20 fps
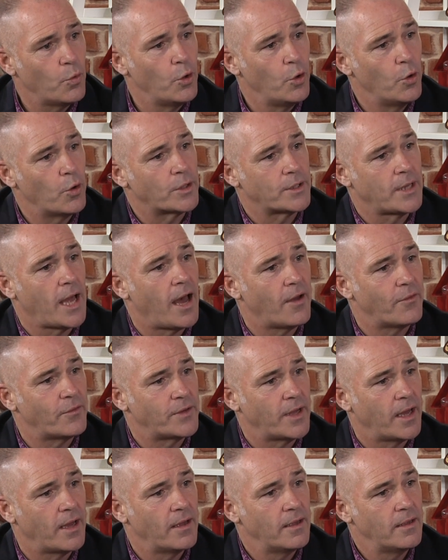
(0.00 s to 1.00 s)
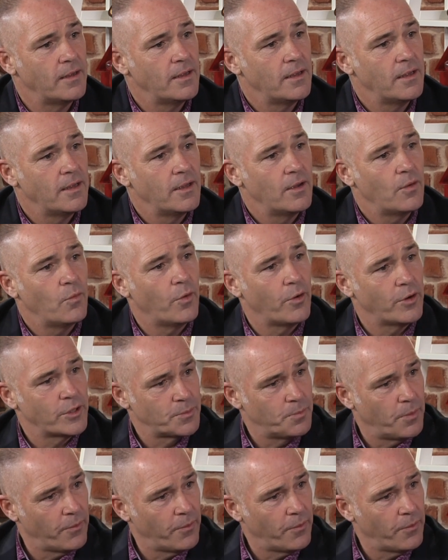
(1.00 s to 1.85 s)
were looked after. Yeah. Whereas